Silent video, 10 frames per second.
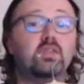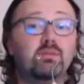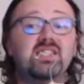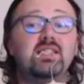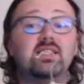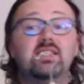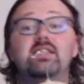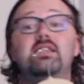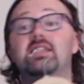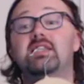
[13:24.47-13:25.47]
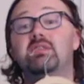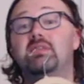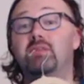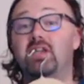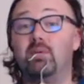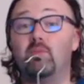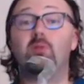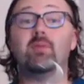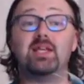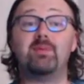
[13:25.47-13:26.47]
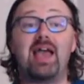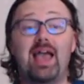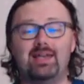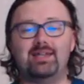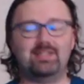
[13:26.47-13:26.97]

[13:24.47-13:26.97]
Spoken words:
money at things that give them more money back.